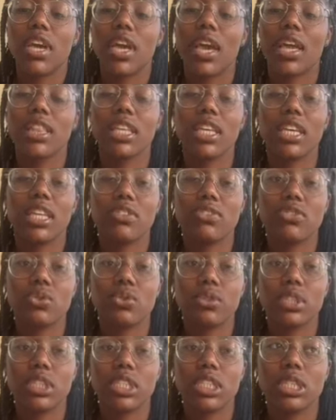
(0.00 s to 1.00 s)
at the end of
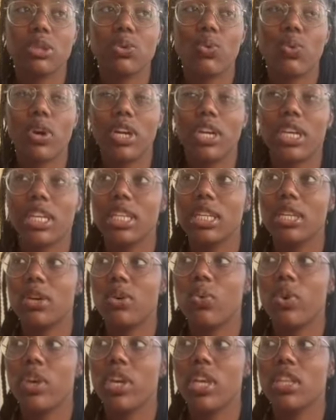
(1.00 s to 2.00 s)

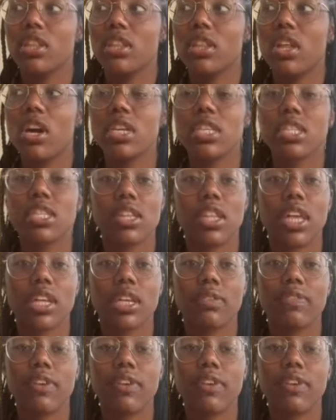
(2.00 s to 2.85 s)
21, we lost a lot of